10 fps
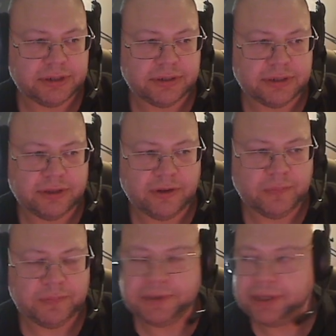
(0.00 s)
the
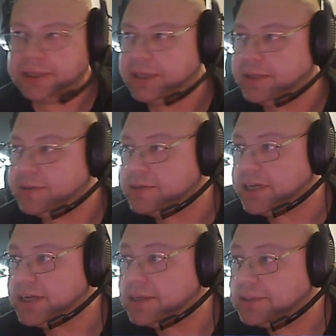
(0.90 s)
top that it
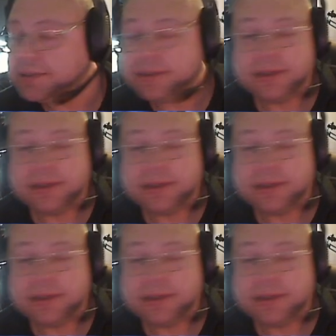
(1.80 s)
intersects